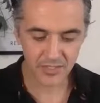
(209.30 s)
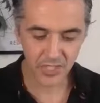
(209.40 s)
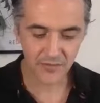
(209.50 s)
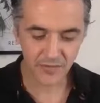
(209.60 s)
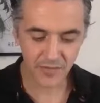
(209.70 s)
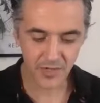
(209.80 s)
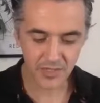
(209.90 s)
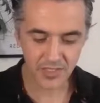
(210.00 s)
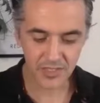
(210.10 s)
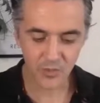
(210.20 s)
The survey
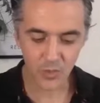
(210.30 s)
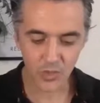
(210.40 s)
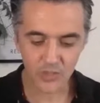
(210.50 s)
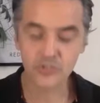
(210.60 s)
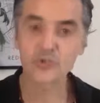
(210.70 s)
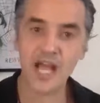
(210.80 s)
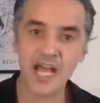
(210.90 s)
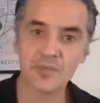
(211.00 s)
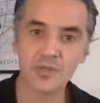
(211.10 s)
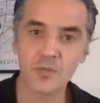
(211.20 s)
focuses on what should
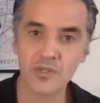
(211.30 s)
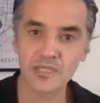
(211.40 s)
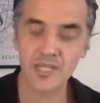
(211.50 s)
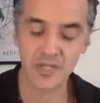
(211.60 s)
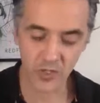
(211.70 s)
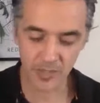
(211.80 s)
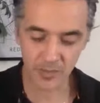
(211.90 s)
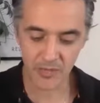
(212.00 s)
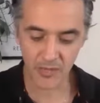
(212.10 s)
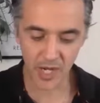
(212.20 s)
happen once the
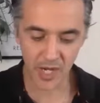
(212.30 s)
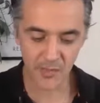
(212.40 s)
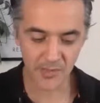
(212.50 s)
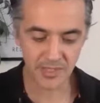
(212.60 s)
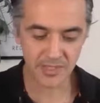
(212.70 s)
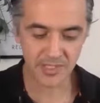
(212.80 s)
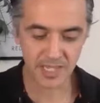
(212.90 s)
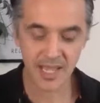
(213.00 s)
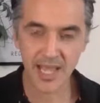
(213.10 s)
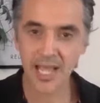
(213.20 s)
economy reopens.